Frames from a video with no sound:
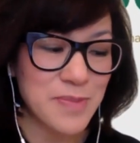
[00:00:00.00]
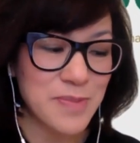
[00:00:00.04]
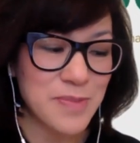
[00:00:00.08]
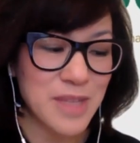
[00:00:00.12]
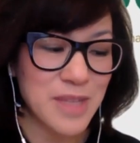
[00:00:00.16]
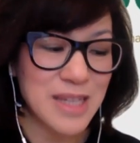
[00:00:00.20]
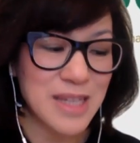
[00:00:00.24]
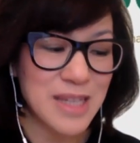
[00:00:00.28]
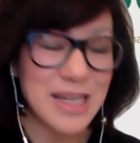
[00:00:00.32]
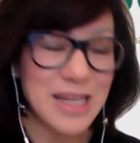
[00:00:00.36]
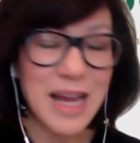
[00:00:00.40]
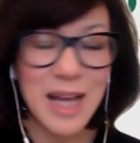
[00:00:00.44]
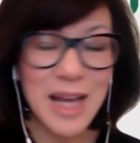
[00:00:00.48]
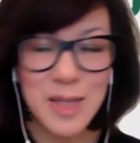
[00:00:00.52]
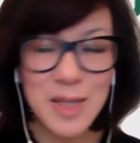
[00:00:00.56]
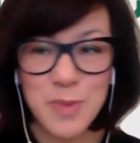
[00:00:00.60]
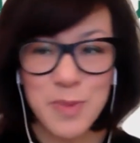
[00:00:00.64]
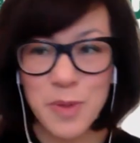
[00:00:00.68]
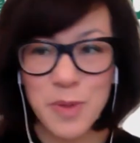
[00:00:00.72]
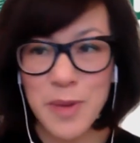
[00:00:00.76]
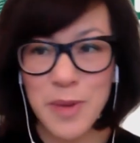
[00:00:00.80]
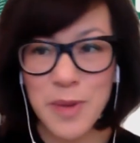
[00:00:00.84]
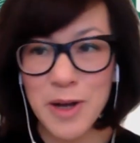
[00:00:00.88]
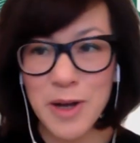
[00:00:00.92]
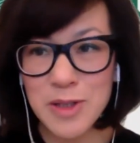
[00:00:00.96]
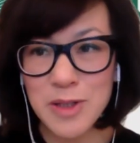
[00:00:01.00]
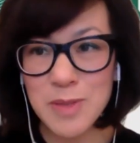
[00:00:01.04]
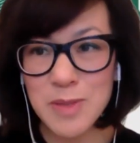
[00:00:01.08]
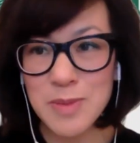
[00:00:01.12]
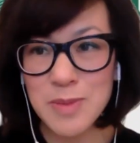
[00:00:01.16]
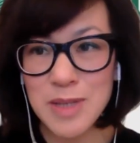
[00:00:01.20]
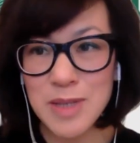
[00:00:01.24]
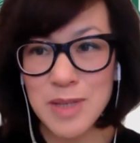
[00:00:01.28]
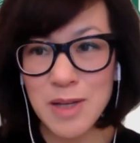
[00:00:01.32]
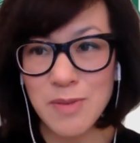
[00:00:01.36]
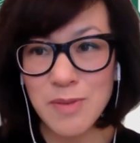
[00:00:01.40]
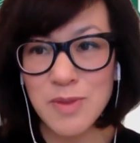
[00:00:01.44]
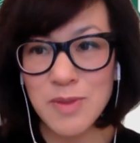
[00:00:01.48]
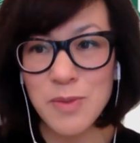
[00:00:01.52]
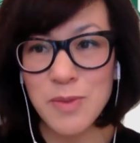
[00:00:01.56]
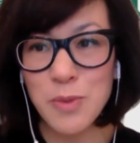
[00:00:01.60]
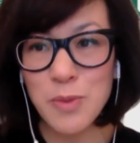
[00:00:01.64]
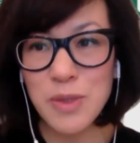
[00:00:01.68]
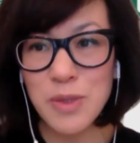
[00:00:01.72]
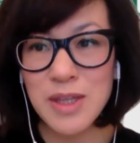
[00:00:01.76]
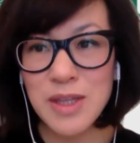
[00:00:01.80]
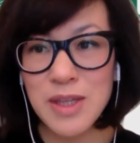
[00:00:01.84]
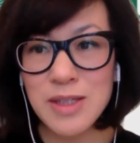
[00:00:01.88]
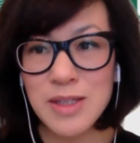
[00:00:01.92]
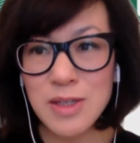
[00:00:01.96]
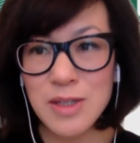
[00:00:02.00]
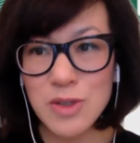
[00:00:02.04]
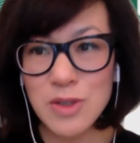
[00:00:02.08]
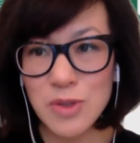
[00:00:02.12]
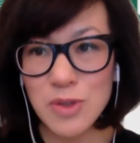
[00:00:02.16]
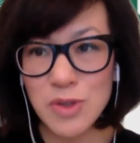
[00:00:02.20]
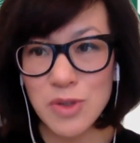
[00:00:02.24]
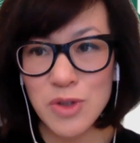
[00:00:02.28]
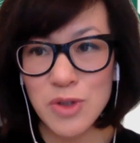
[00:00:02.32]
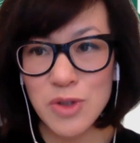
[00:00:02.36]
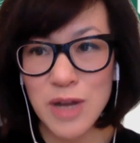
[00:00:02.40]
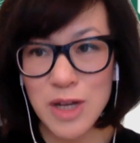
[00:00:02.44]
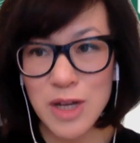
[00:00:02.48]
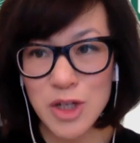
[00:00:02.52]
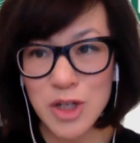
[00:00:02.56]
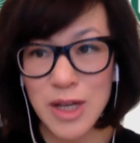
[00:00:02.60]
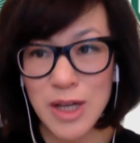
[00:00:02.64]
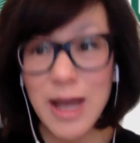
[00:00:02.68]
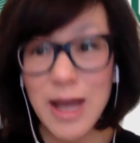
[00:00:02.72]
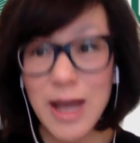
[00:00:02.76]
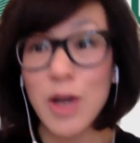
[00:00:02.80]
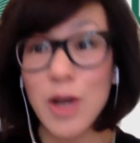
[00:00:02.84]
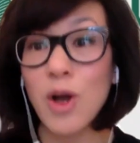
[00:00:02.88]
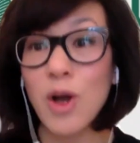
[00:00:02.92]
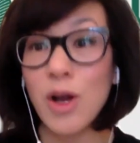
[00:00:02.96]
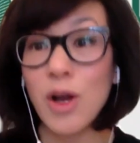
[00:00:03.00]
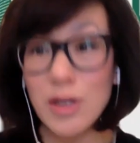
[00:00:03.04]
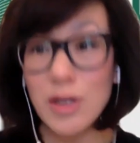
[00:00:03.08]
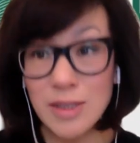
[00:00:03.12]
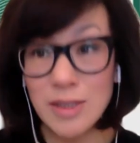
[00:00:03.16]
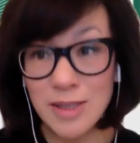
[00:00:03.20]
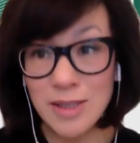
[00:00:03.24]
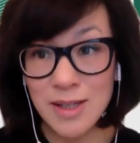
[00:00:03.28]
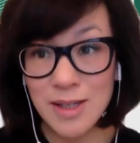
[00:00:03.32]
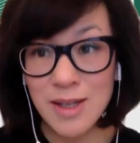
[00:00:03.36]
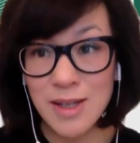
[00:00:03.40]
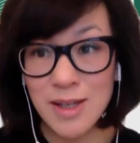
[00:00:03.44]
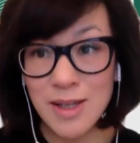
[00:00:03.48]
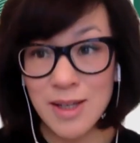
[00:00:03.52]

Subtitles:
not prepared themselves with a digital strategy at all?